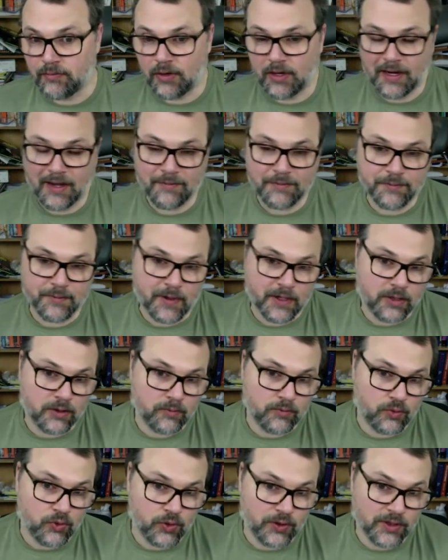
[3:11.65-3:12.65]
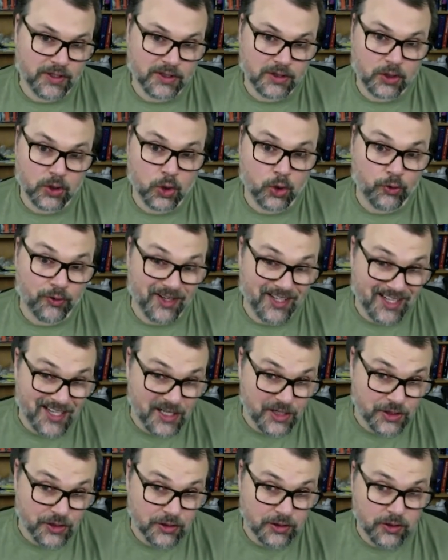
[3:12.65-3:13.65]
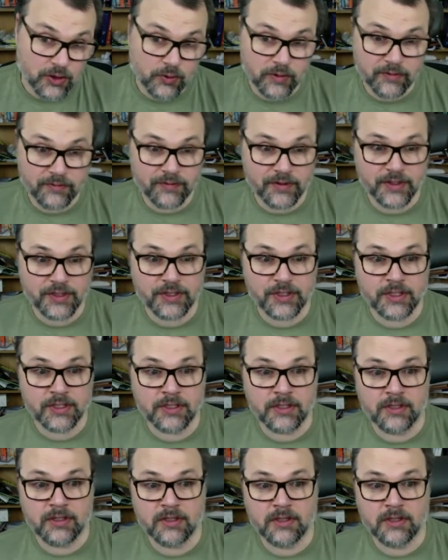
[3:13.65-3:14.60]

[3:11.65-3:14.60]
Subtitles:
perhaps by computing the correlation coefficient